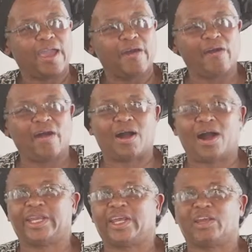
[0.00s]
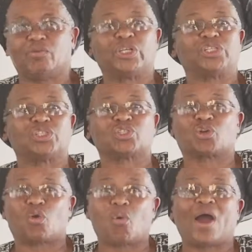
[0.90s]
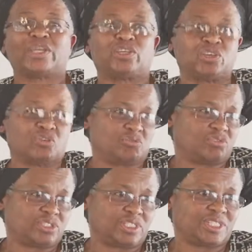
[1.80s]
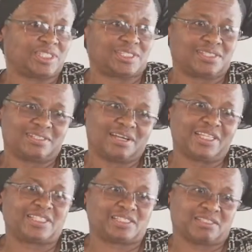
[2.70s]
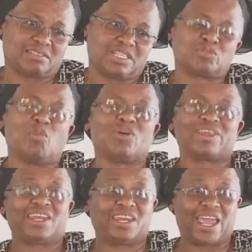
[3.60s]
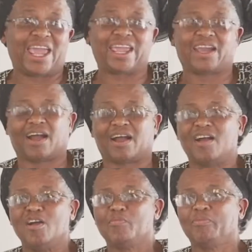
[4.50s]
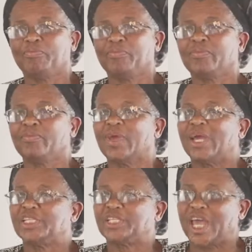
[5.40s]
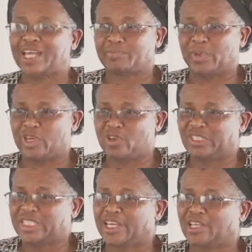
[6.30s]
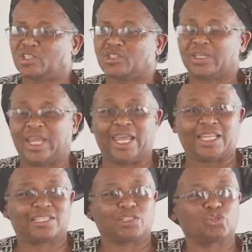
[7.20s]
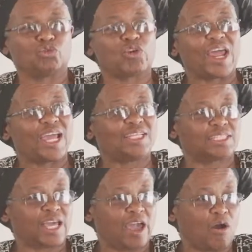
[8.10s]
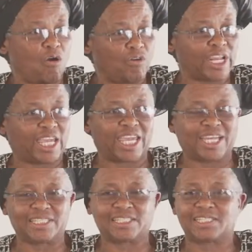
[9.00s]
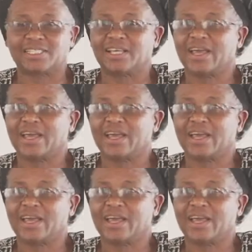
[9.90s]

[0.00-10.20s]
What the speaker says: her garden, which is quite huge. It's more than an acre. She has been using it to raise her own kids,